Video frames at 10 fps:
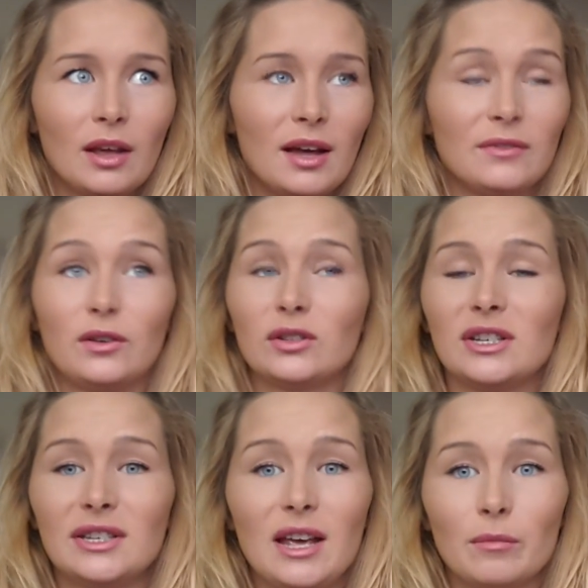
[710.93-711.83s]
I forgot to
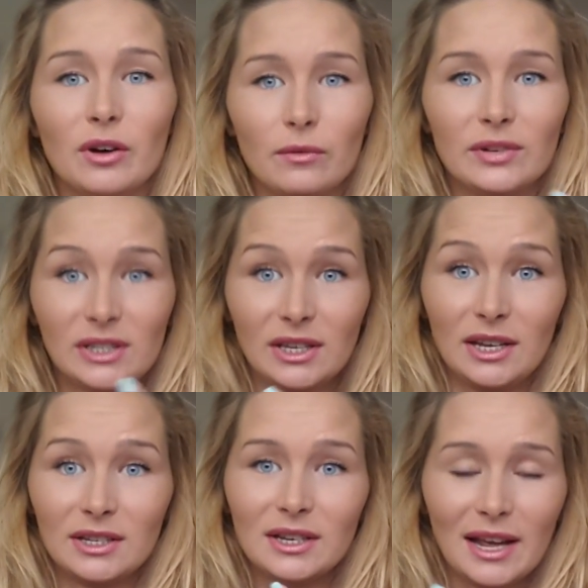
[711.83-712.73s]
say, but obviously
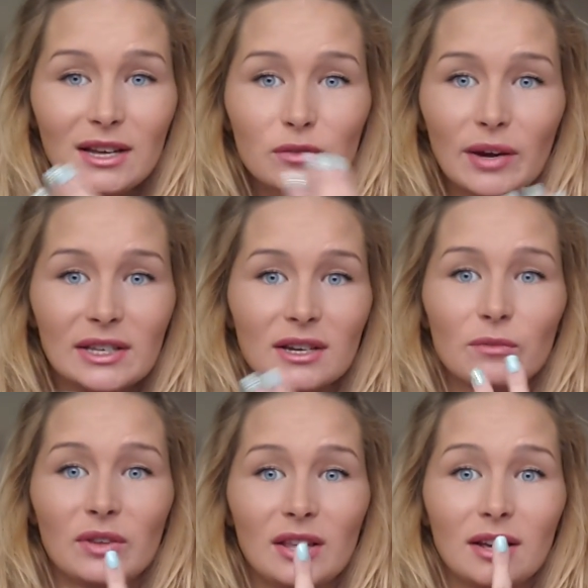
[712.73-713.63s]
he did x-rays and
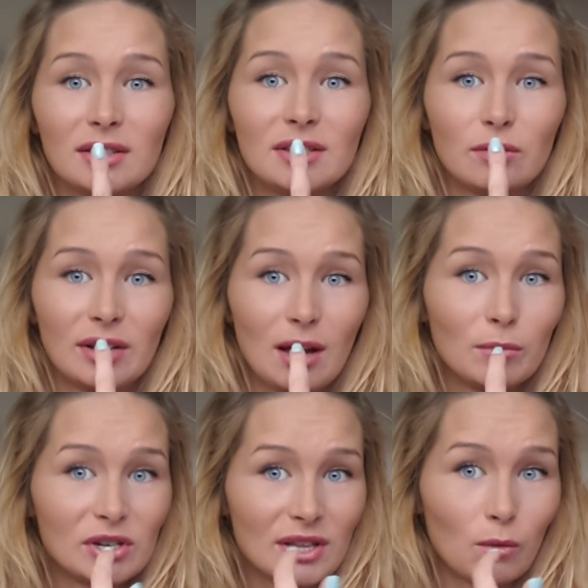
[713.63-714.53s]
everything, considering how
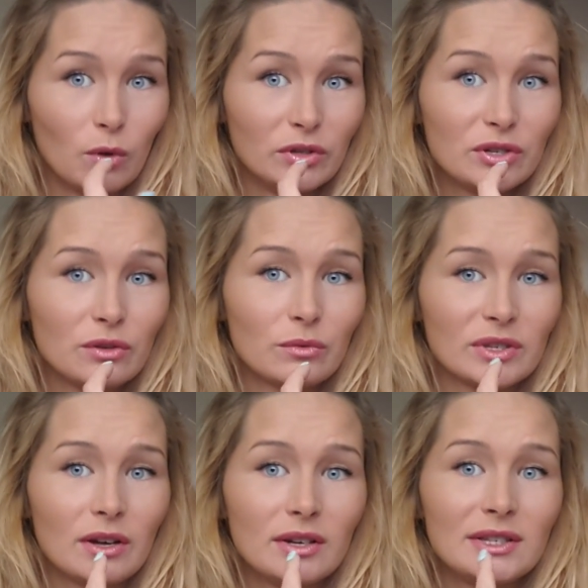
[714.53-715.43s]
much that one tooth was
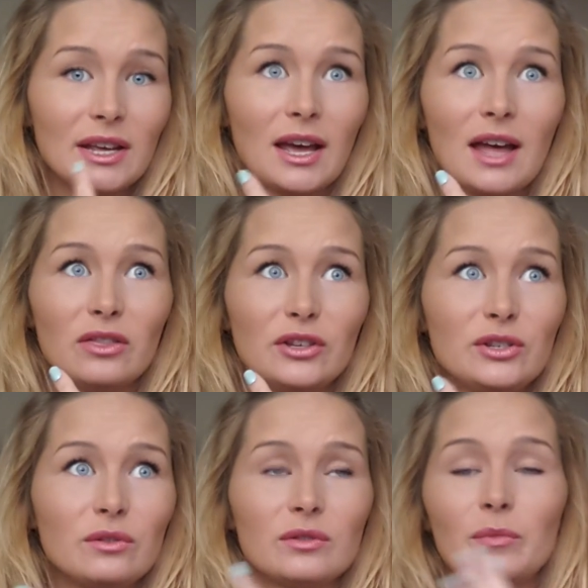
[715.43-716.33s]
hurting, and the
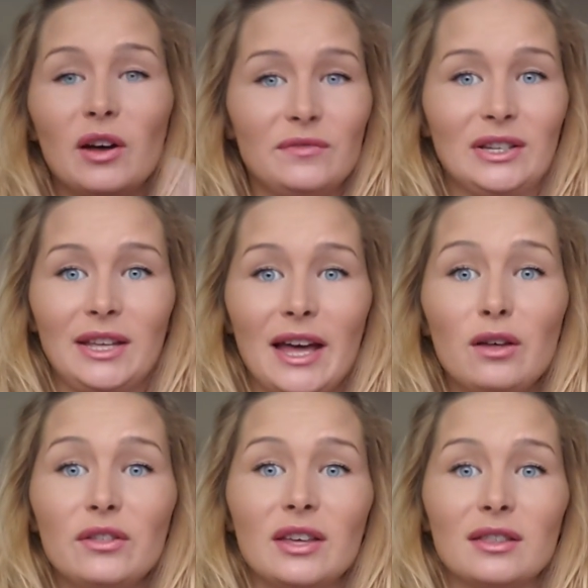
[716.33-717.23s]
tooth's perfectly
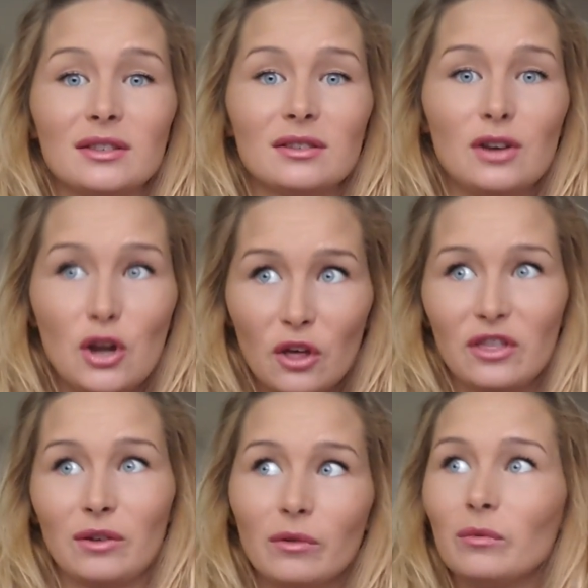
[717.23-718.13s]
healthy. There's
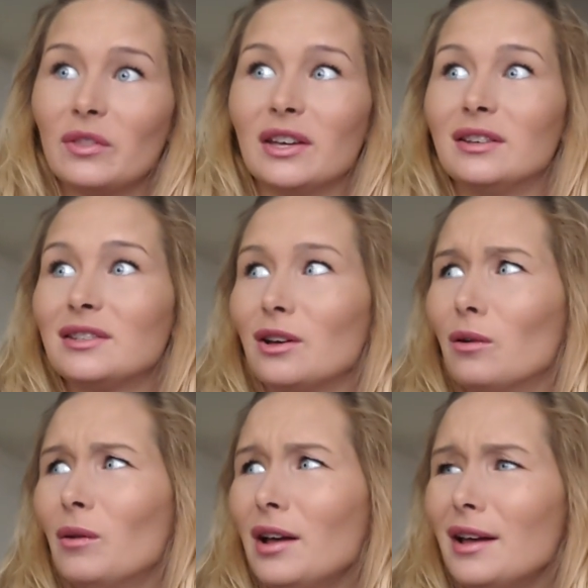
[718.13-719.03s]
nothing wrong with it.
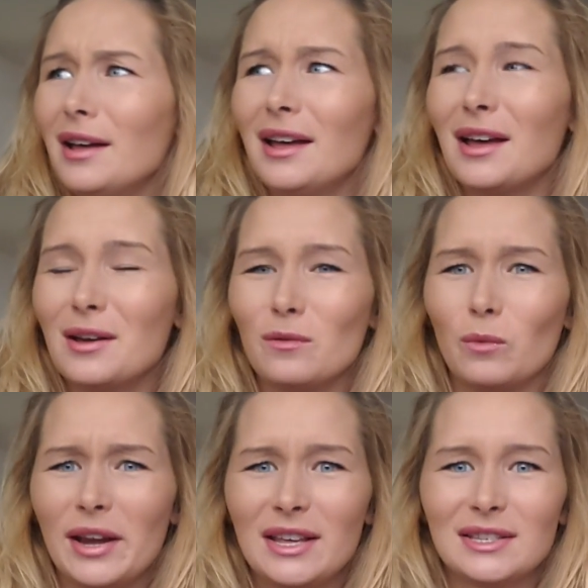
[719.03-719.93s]
So
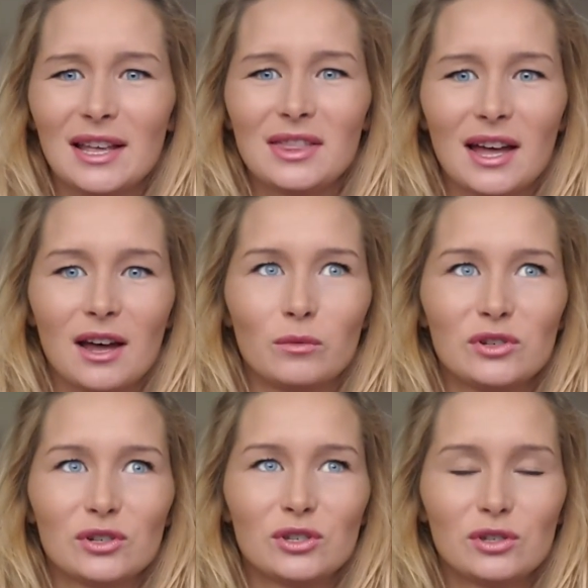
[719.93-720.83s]
when he said that, I was
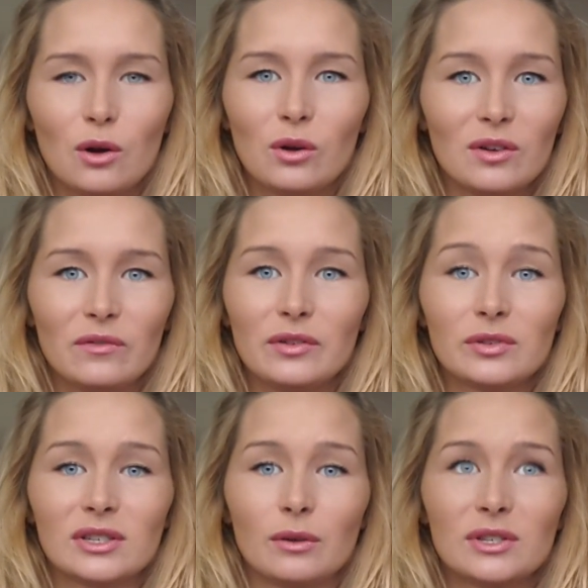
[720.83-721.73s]
just so confused because I